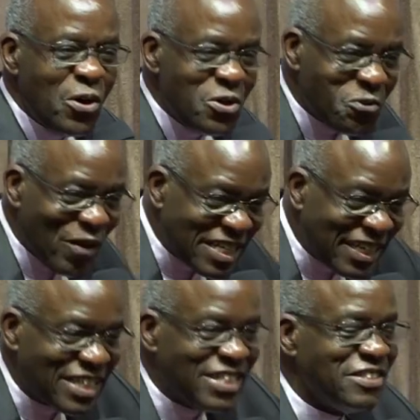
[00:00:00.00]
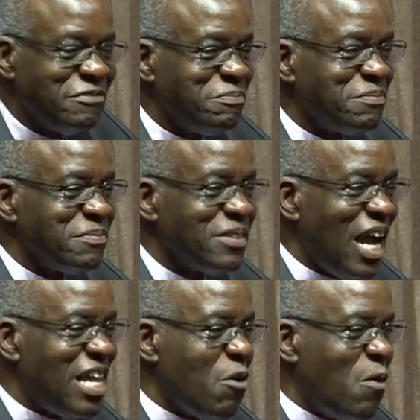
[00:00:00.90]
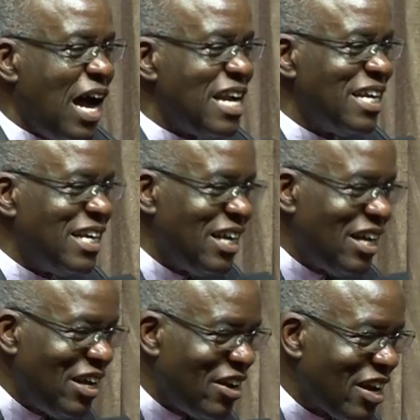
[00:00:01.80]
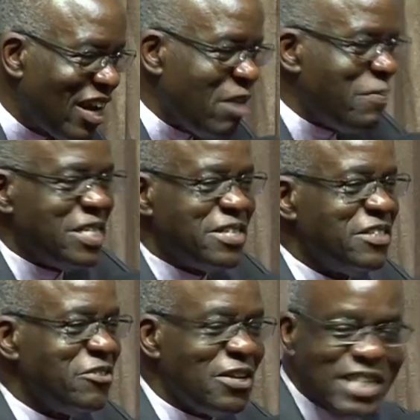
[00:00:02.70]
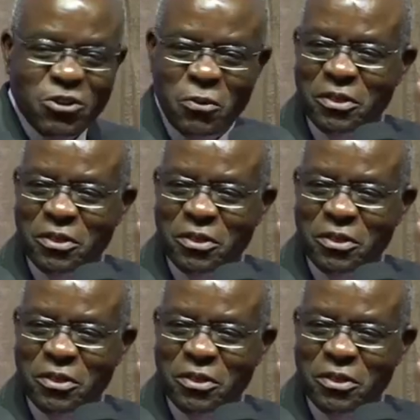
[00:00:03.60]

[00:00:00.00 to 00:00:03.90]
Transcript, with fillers: dress it and the word keep it. Those are two,